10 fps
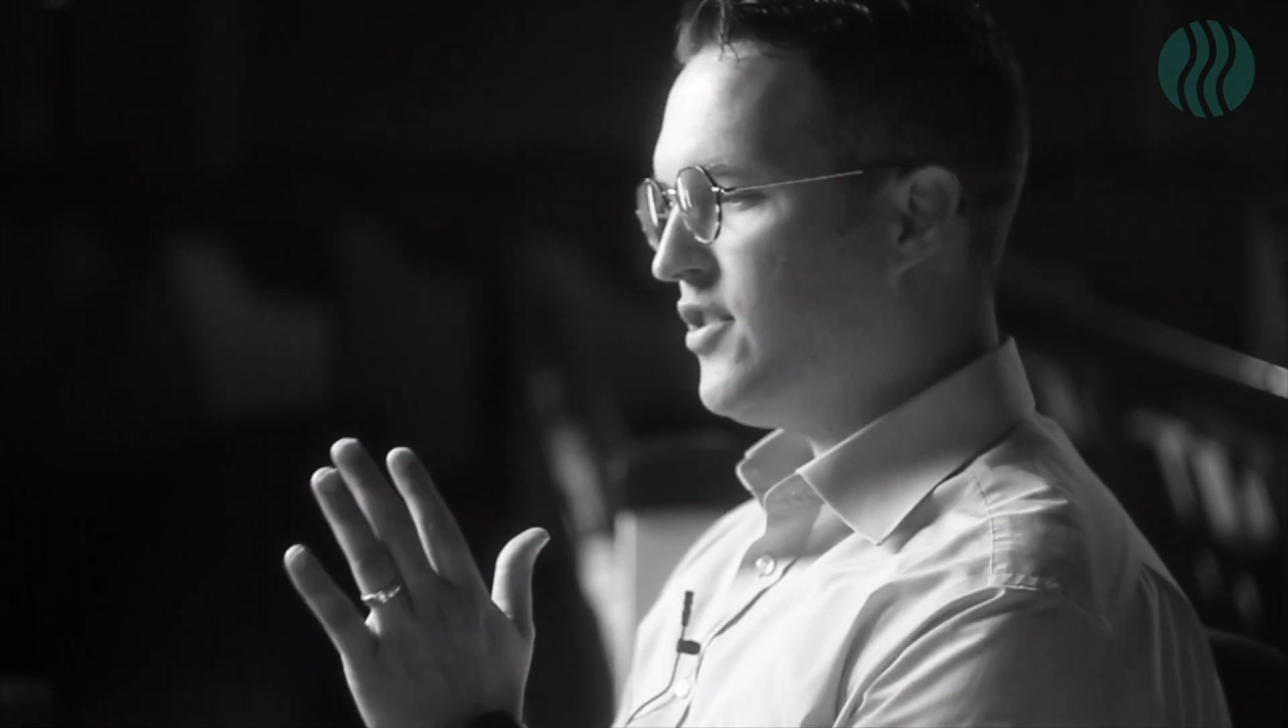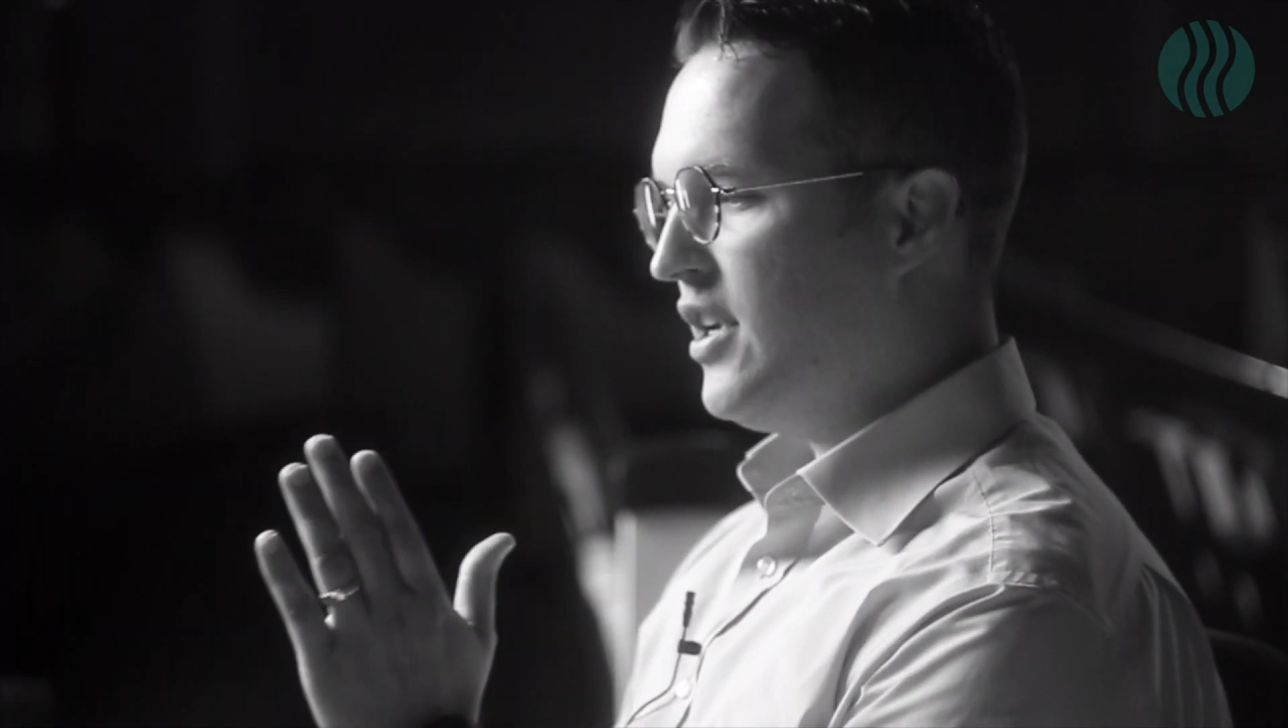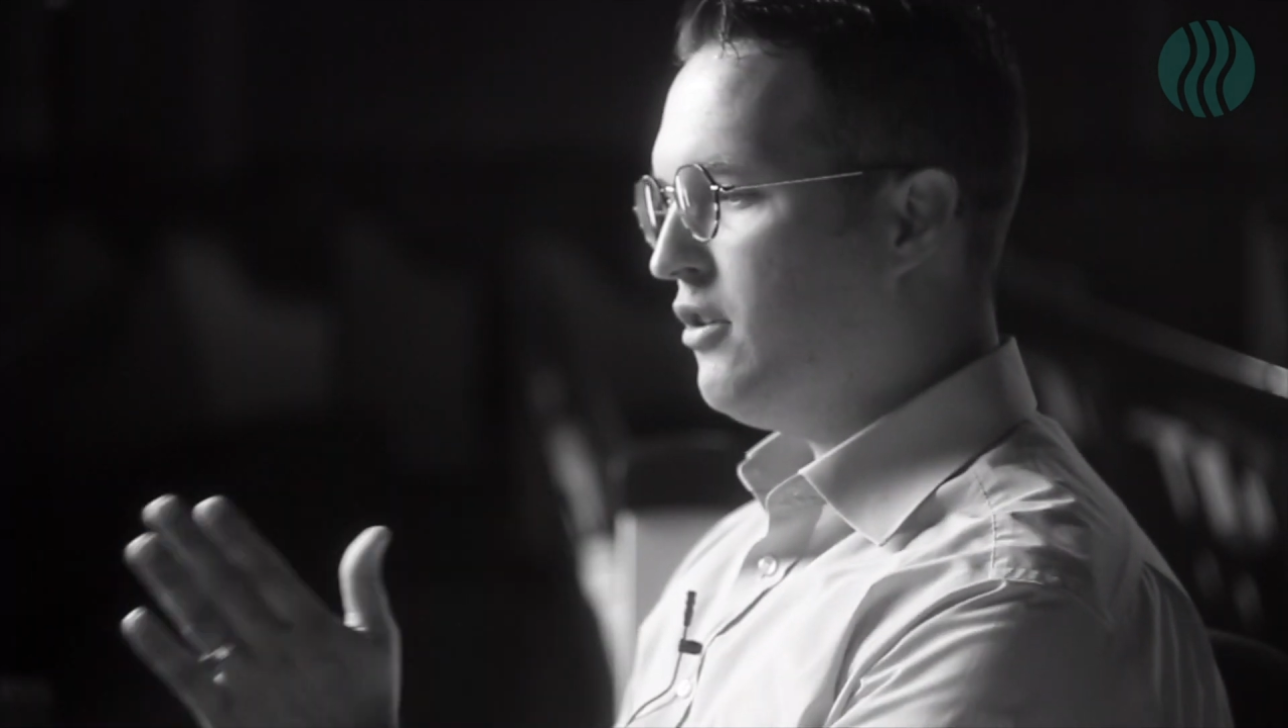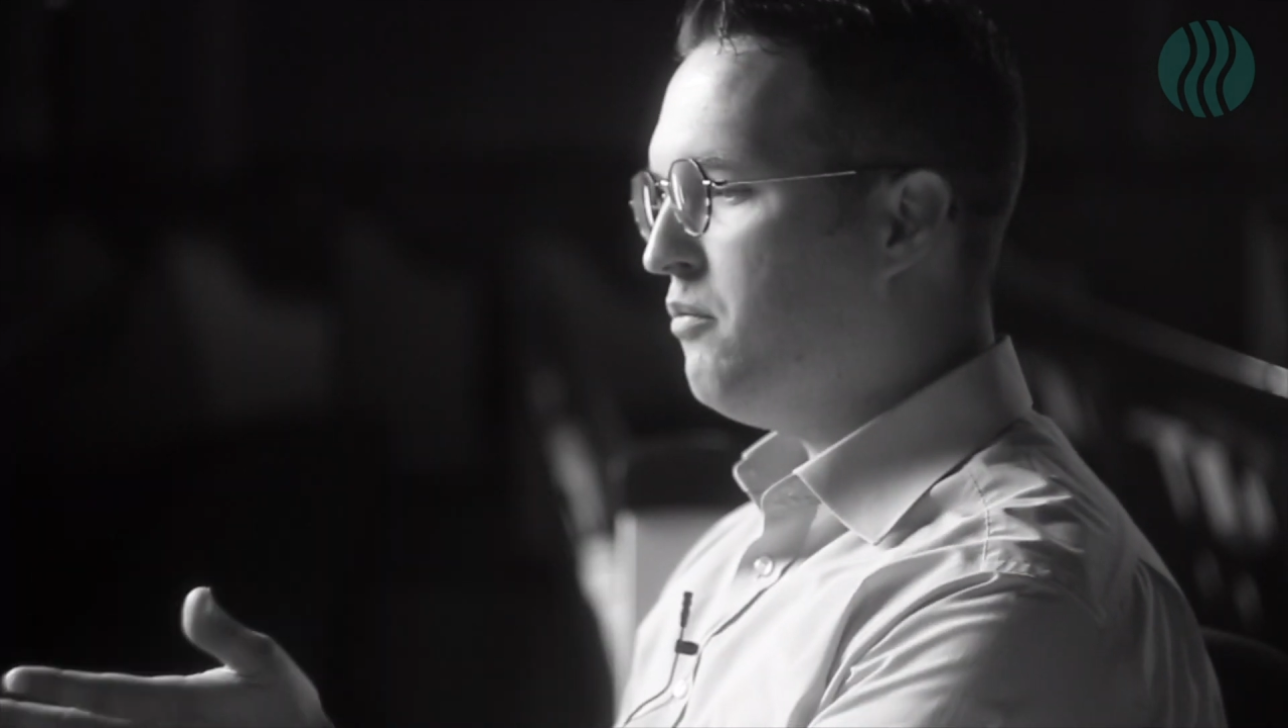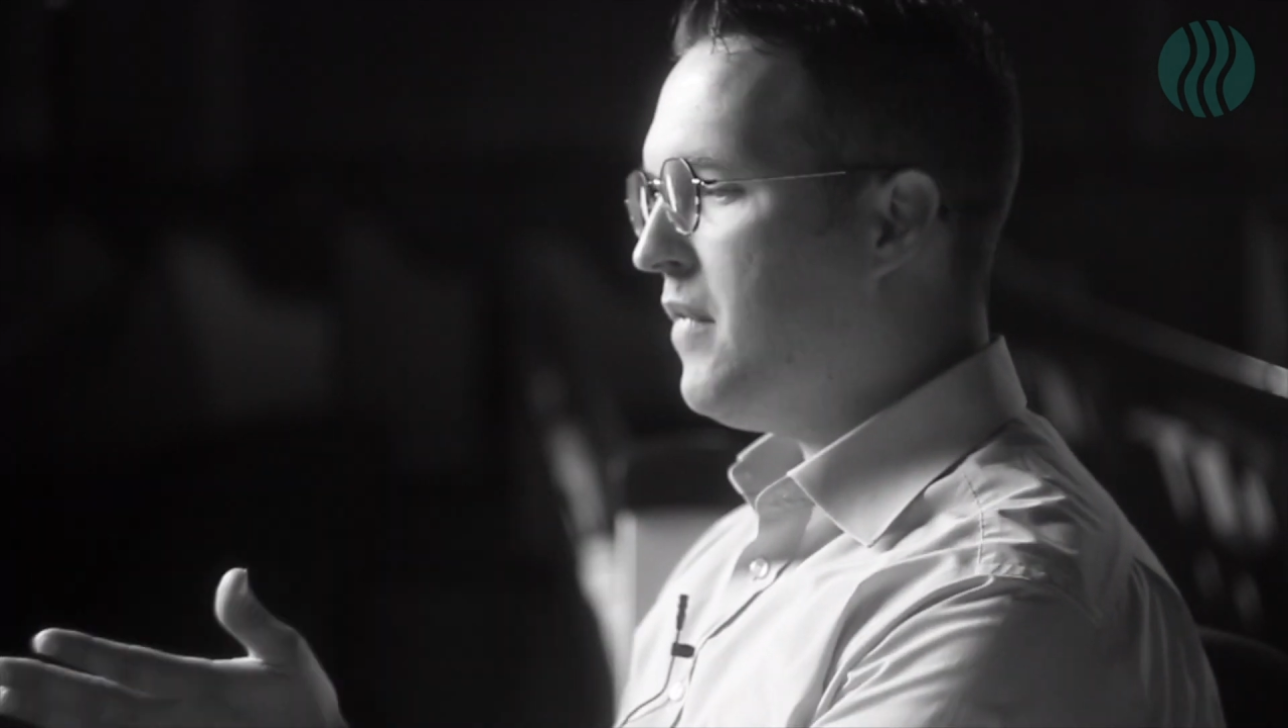
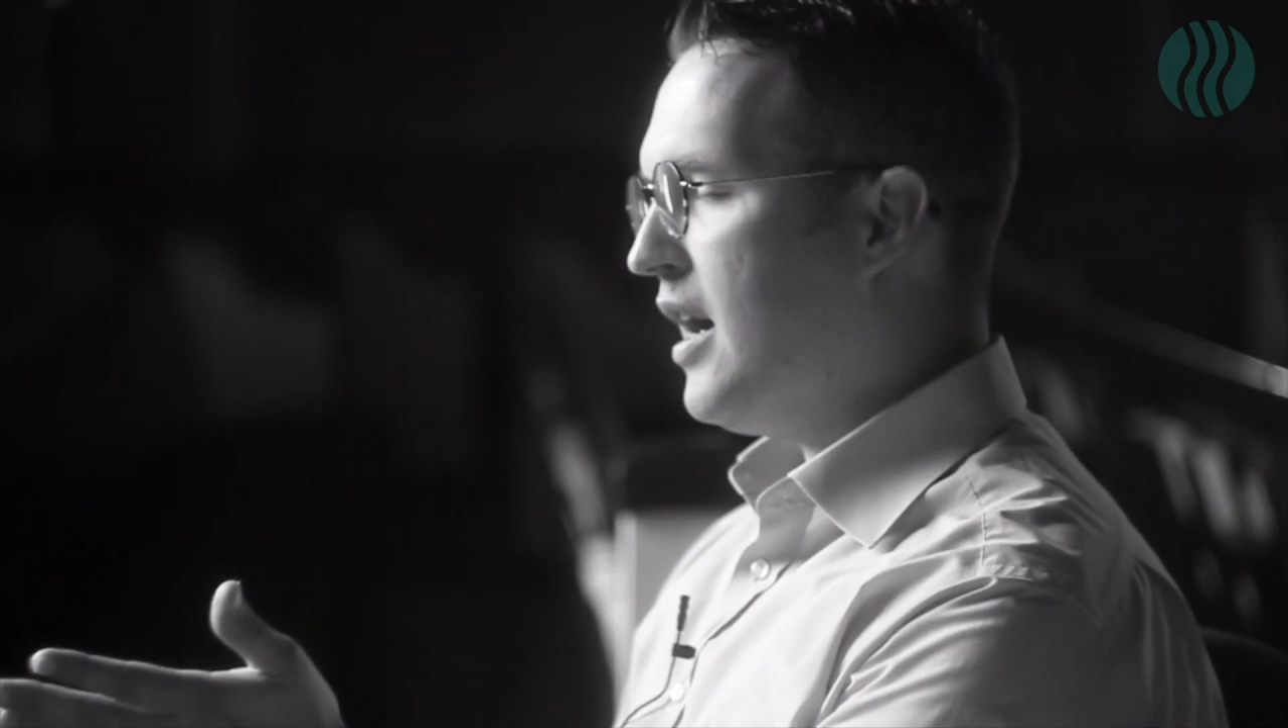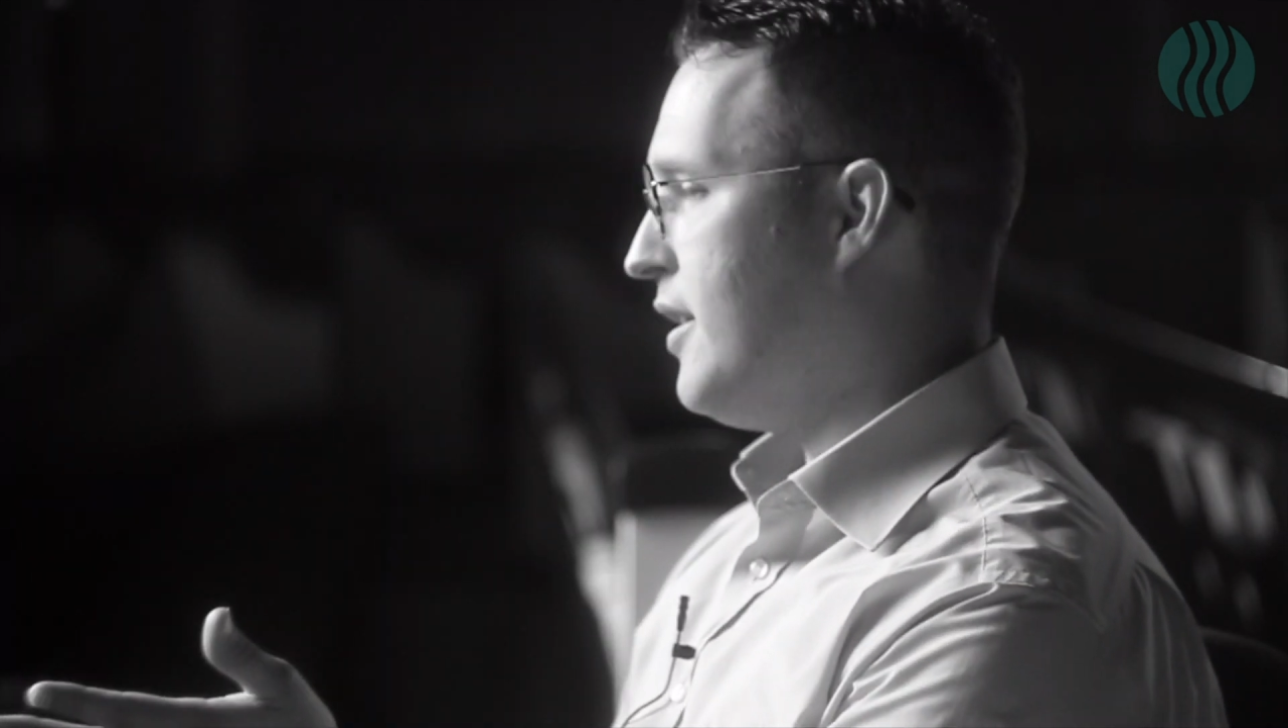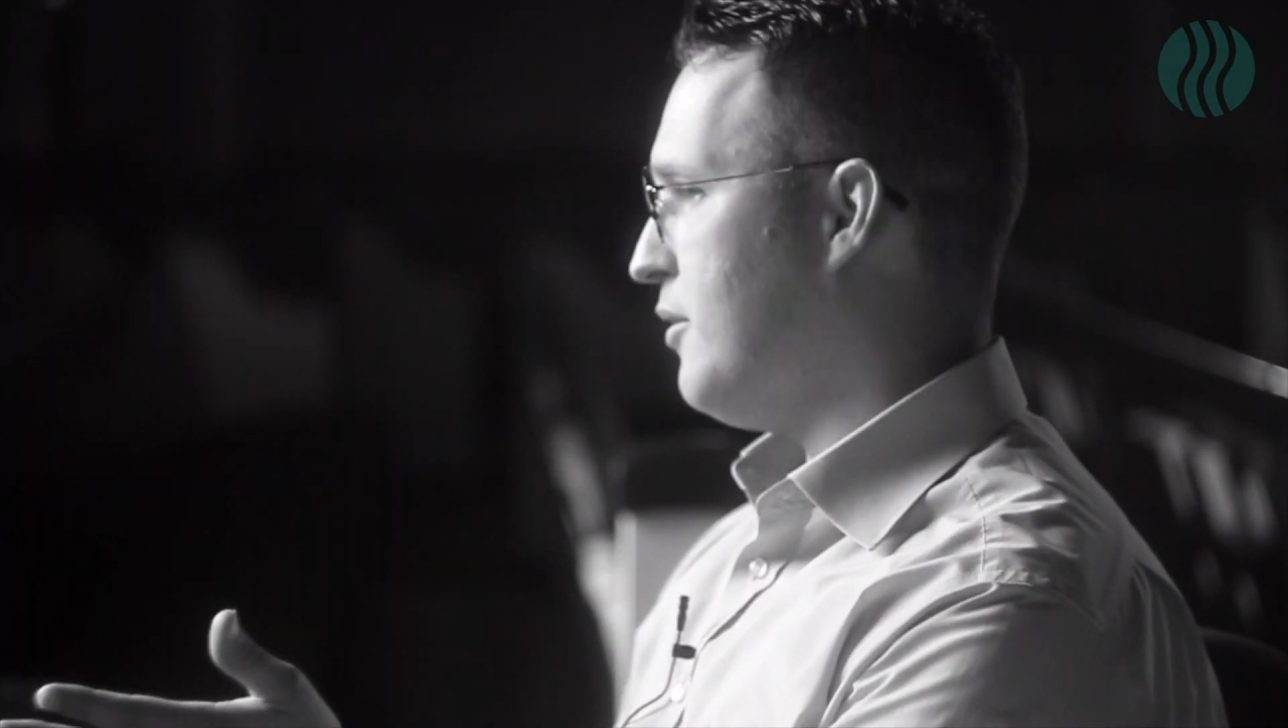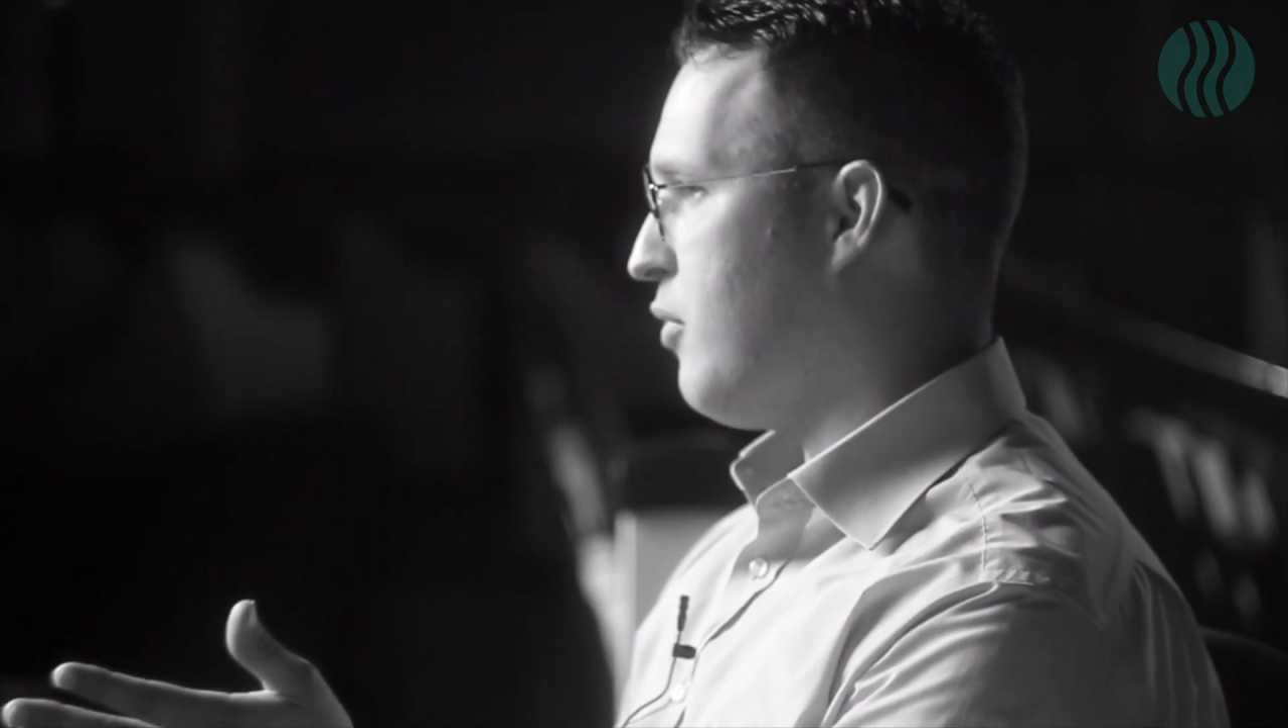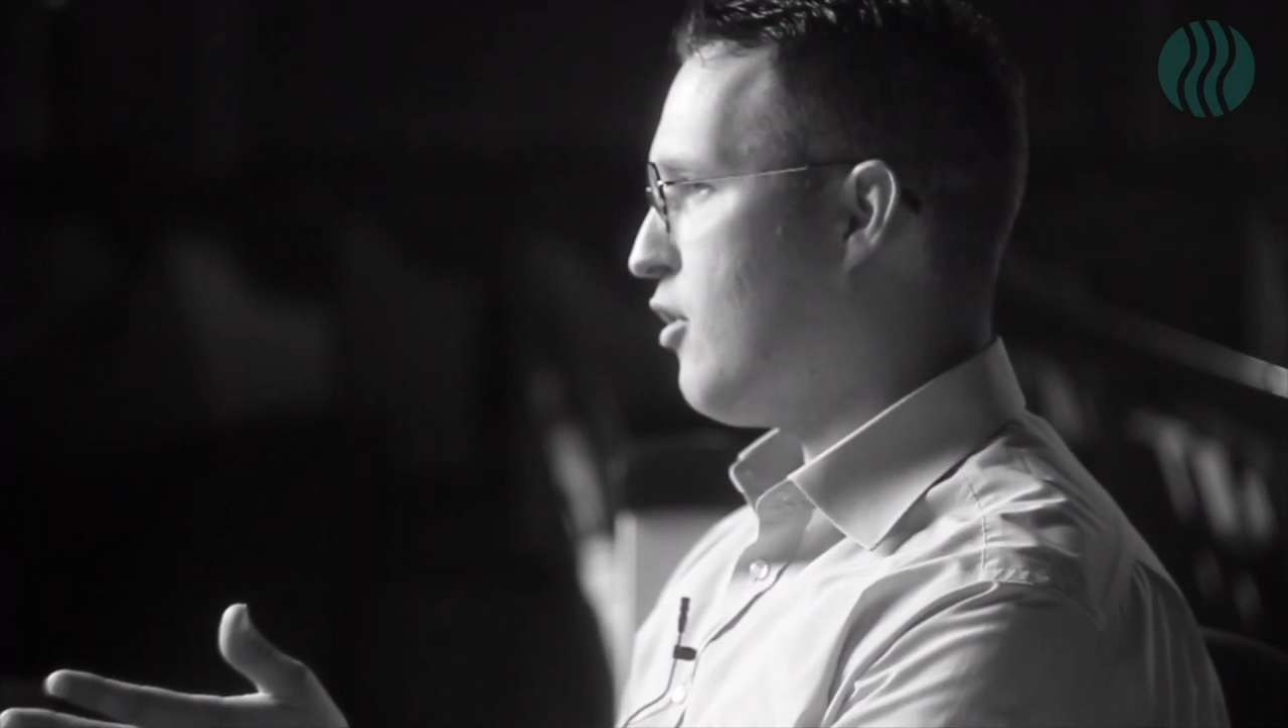
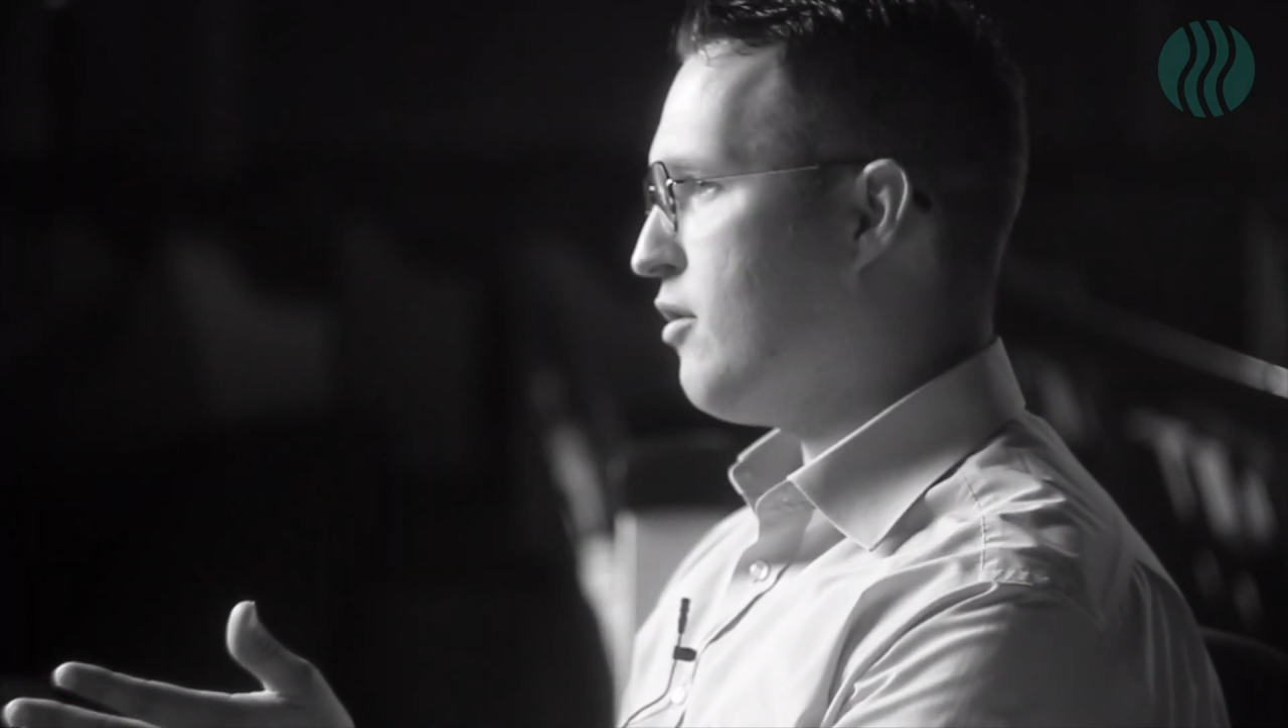single-minded